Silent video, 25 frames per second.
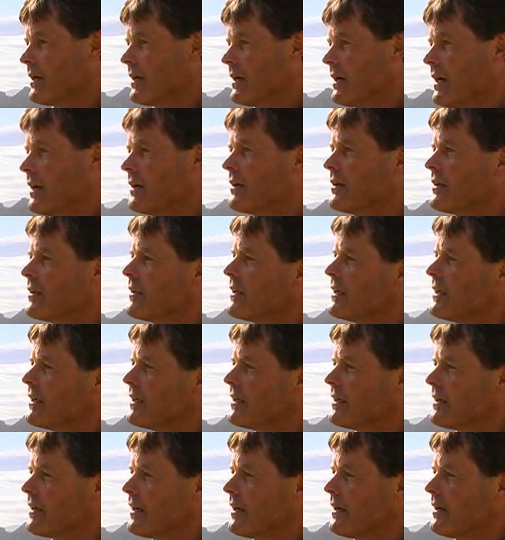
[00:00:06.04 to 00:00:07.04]
under
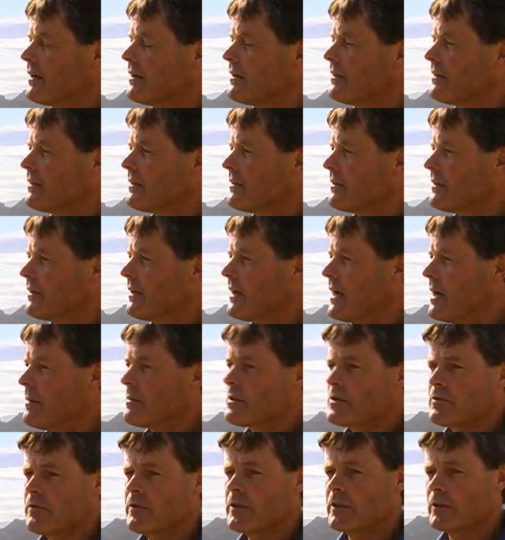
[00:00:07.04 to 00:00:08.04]
the
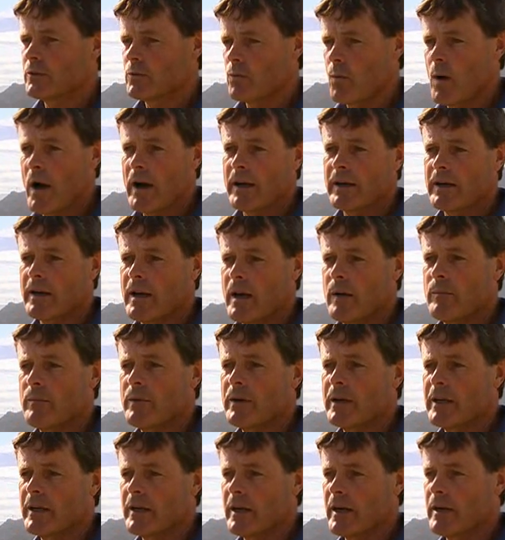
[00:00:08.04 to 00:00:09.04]
Amisfield Wine
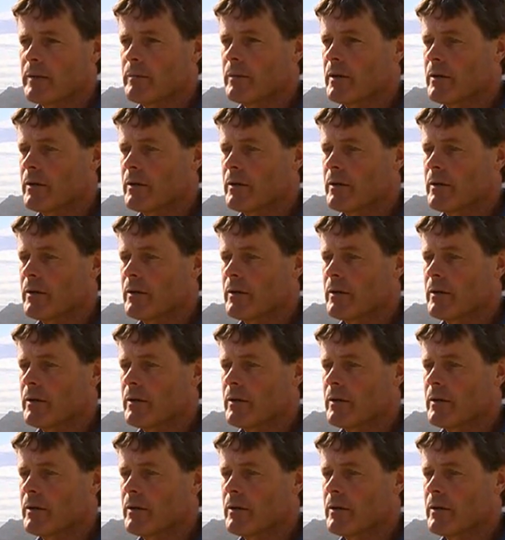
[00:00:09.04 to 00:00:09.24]
Company name,